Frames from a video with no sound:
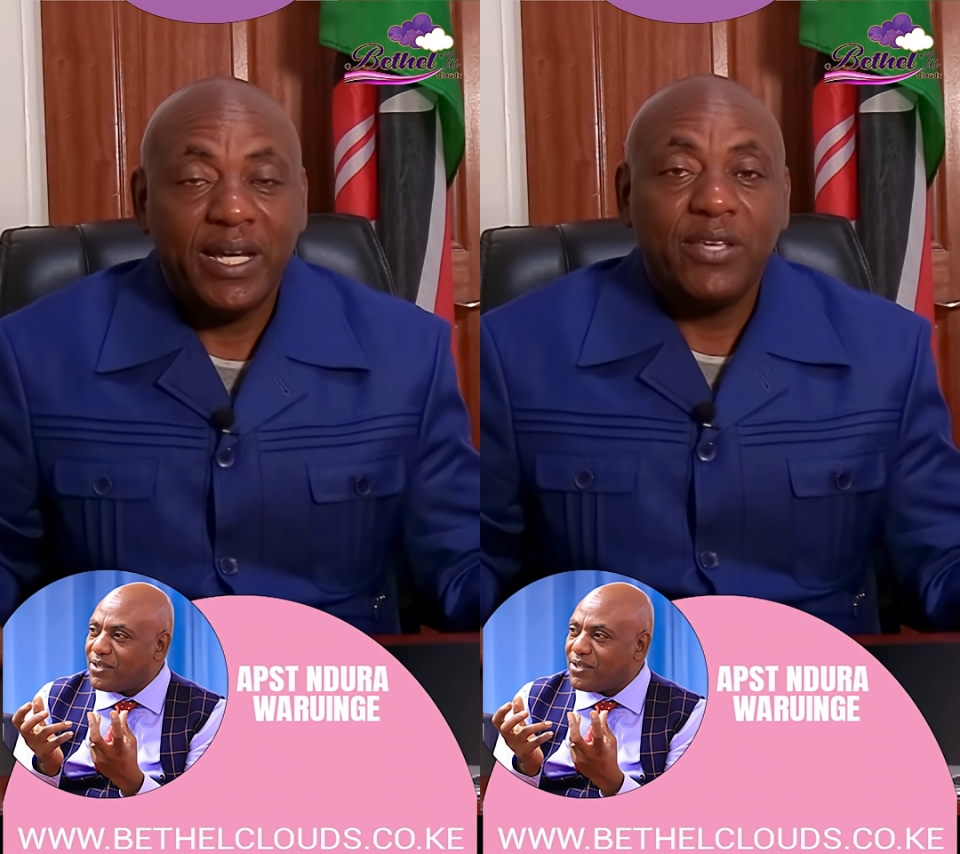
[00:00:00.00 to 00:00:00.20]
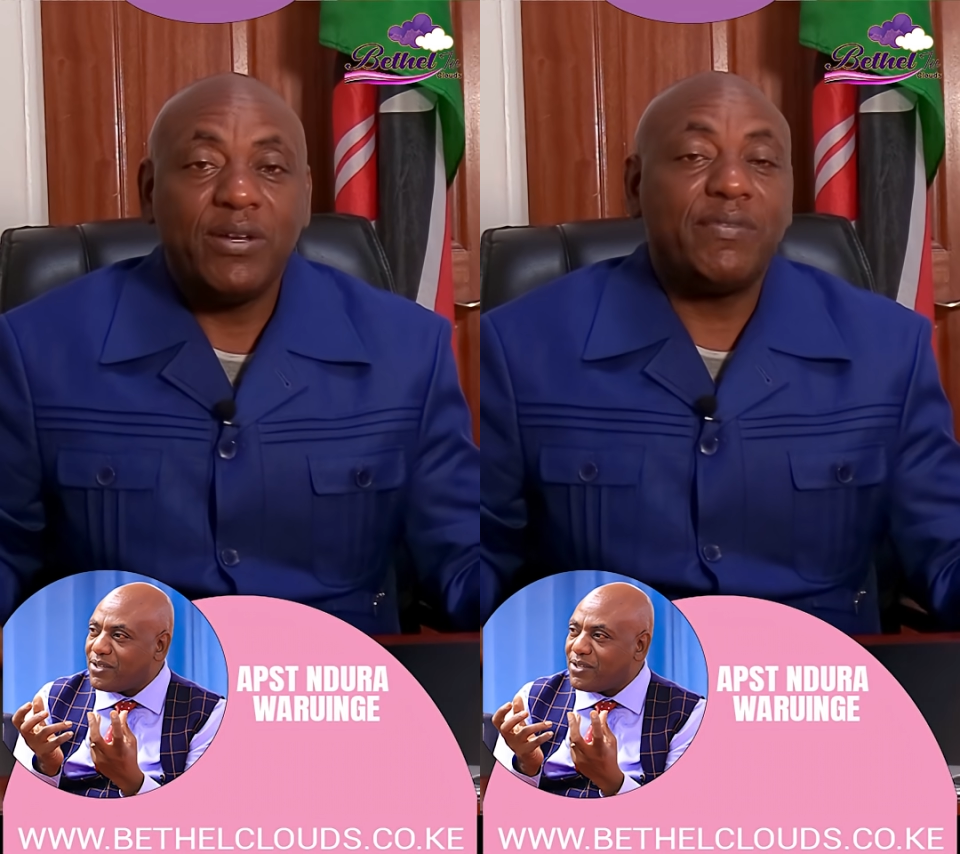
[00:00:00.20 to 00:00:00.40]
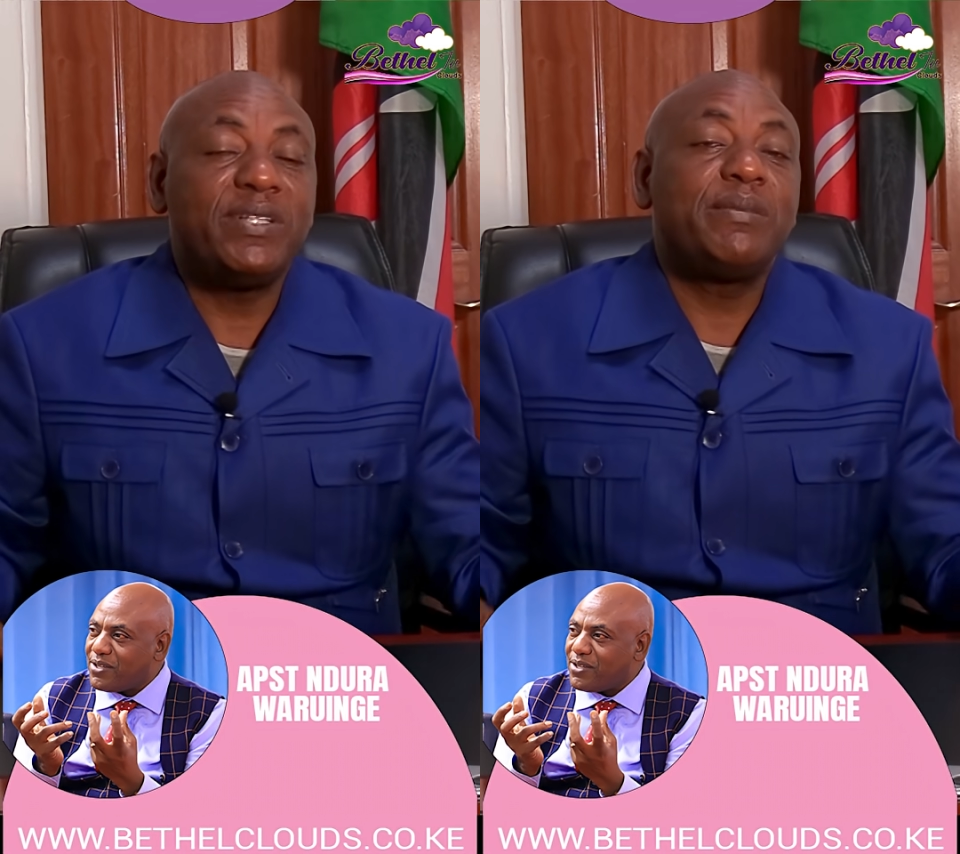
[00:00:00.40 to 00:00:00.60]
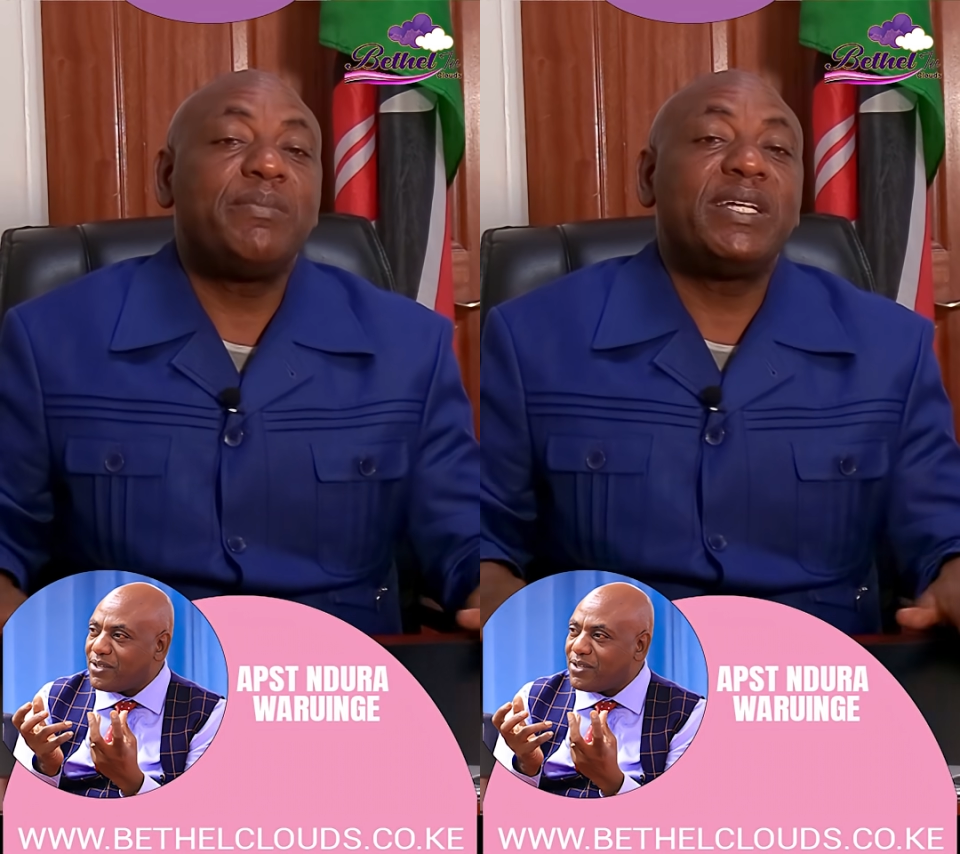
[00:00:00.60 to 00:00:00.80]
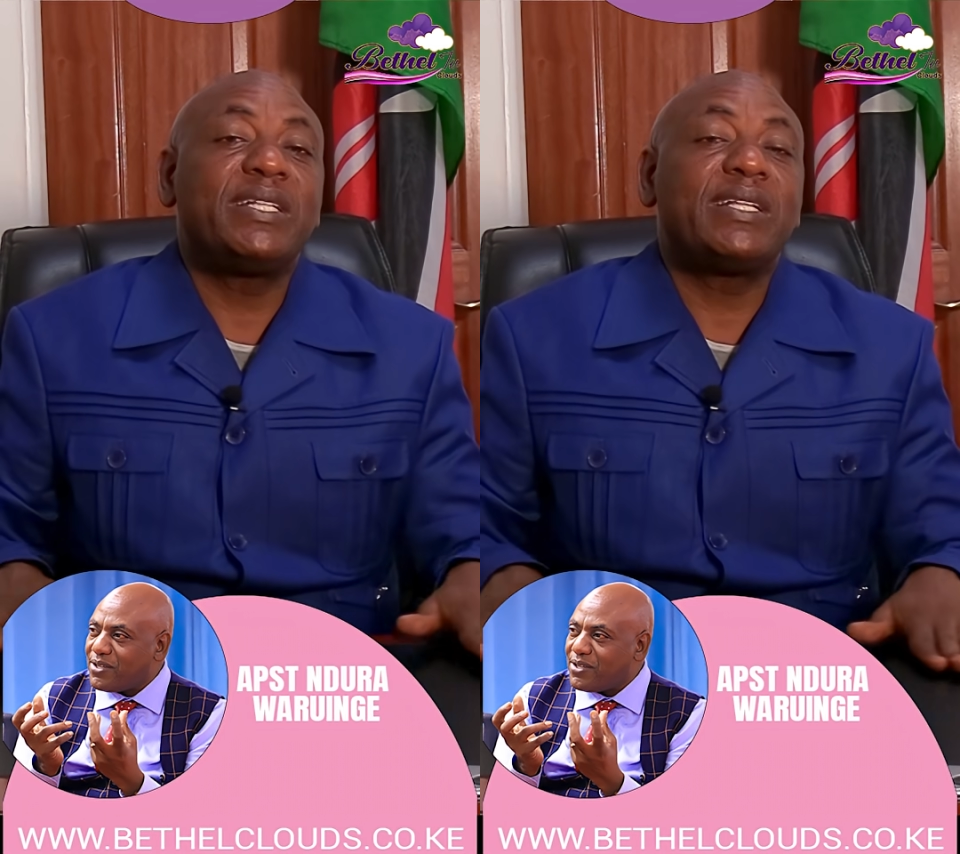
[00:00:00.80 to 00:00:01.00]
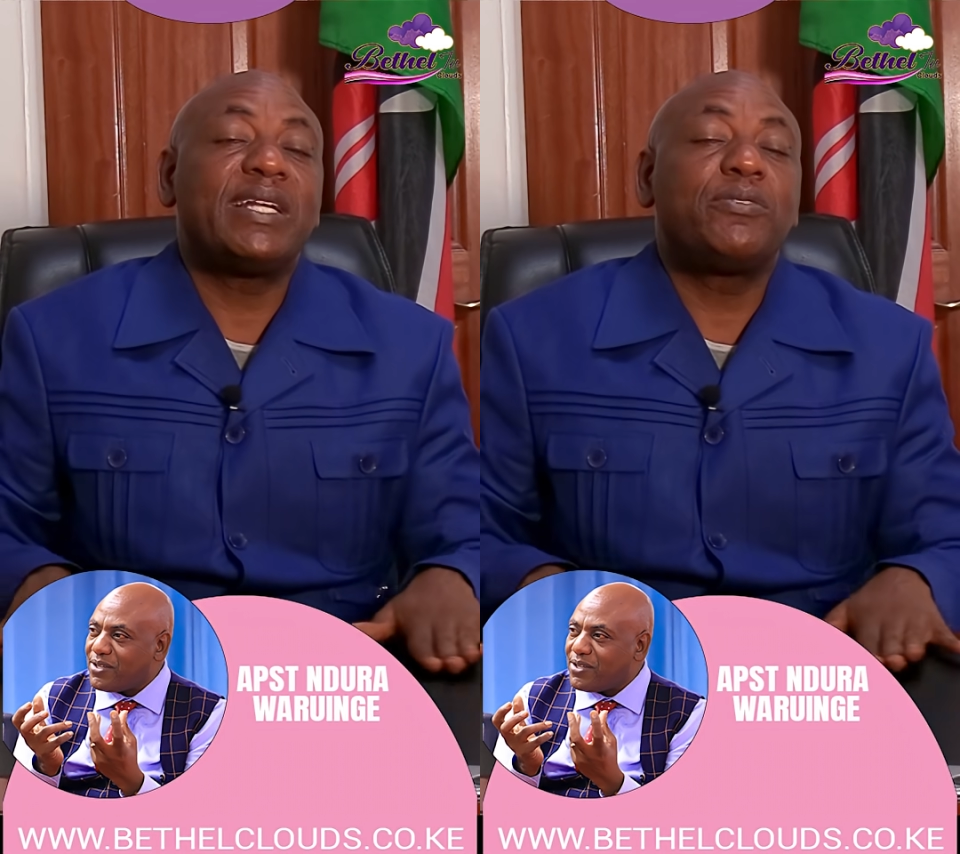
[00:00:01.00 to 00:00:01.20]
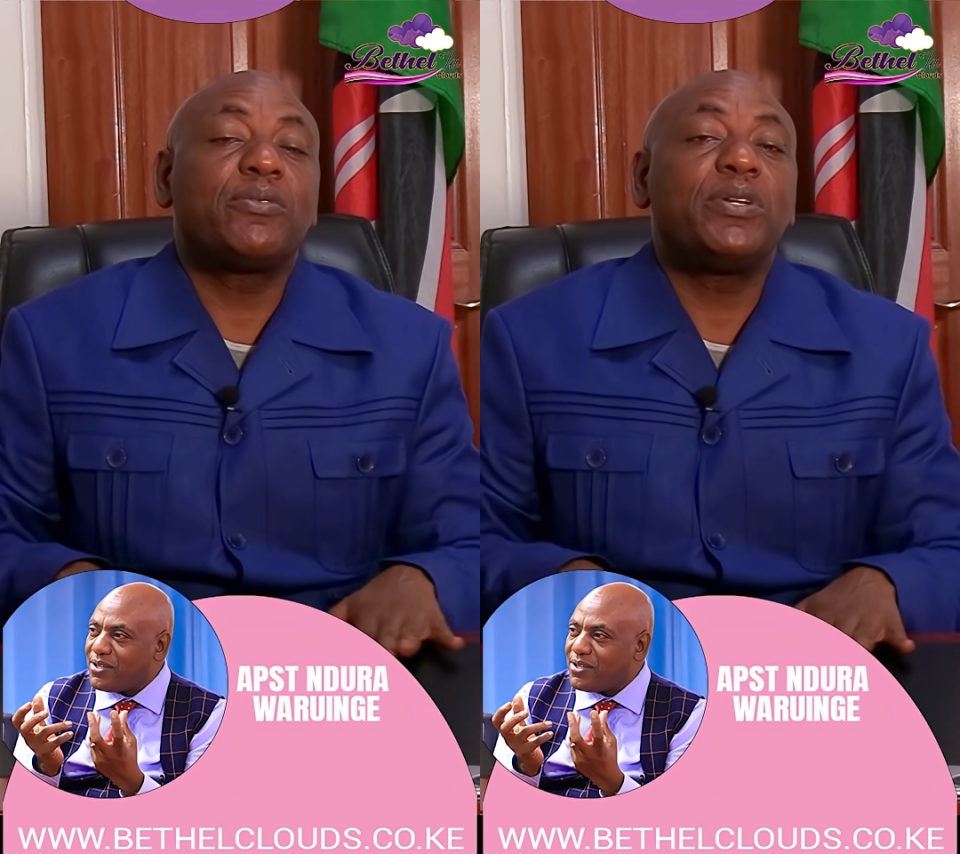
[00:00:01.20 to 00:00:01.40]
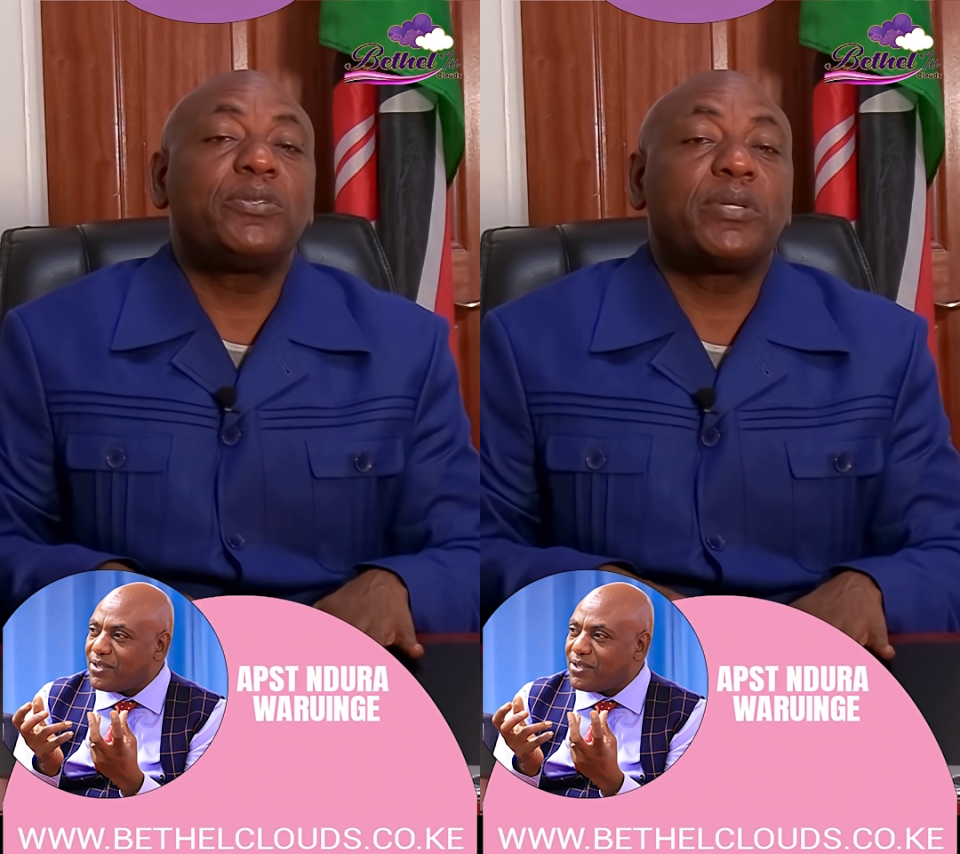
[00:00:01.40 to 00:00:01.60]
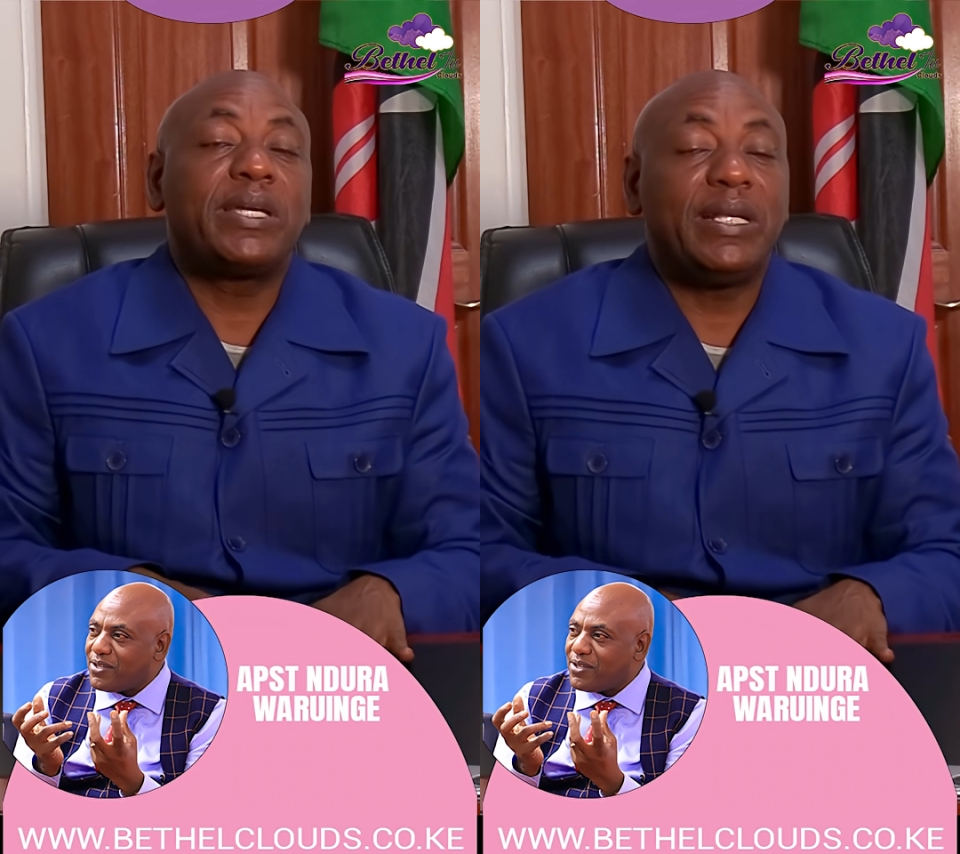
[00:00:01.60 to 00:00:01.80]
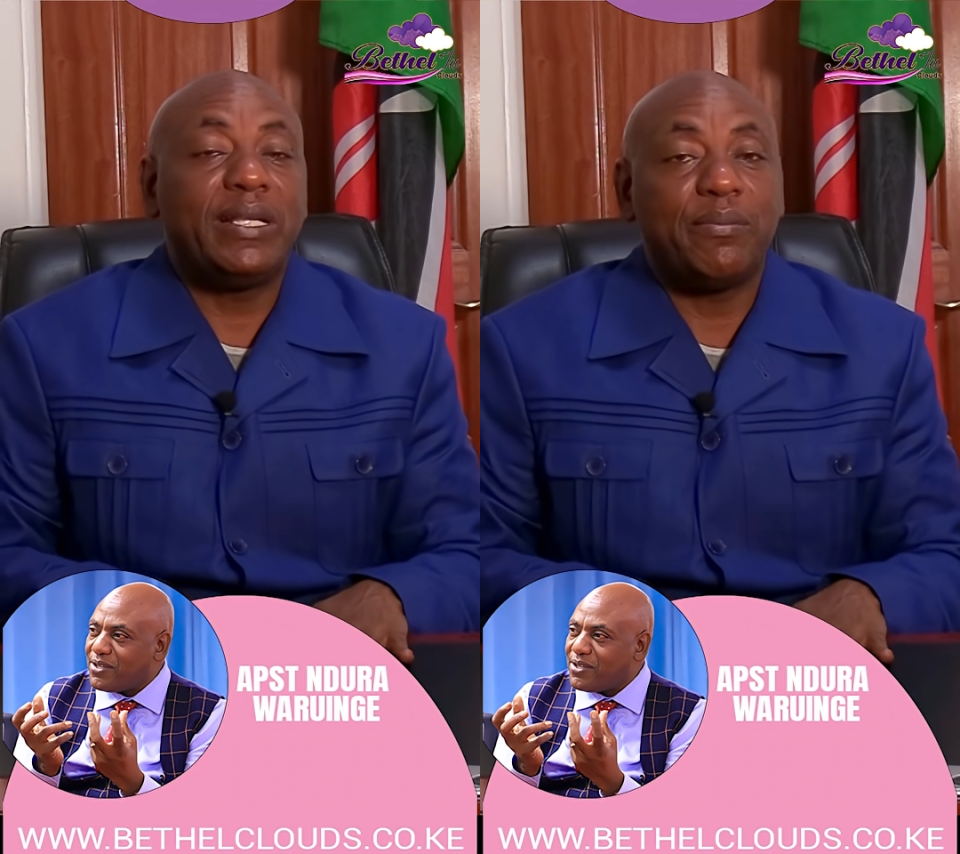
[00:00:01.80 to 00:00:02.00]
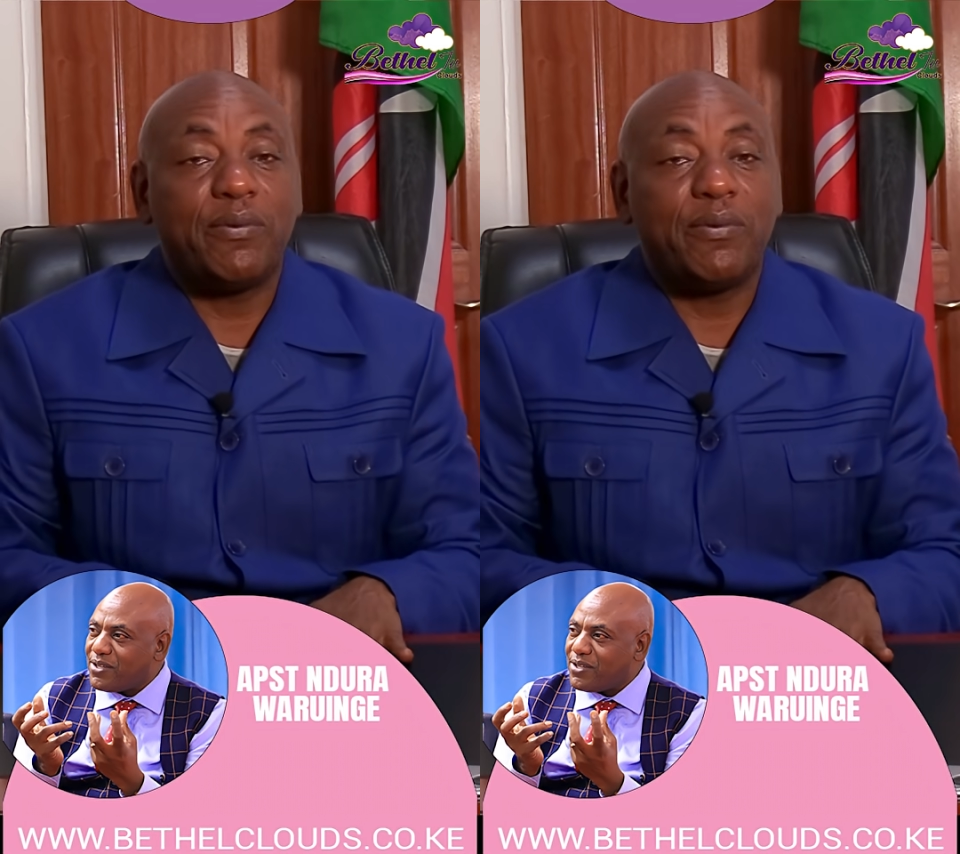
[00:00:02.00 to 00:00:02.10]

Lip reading: You have intimidated that you're going to kill them.